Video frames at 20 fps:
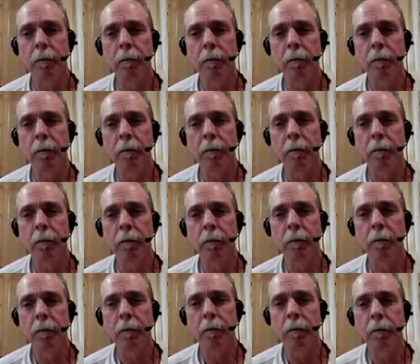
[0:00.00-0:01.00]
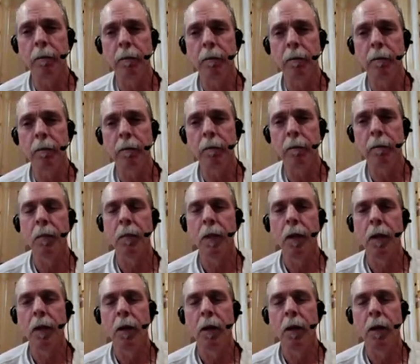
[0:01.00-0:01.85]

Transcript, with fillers: great horned owl that was on the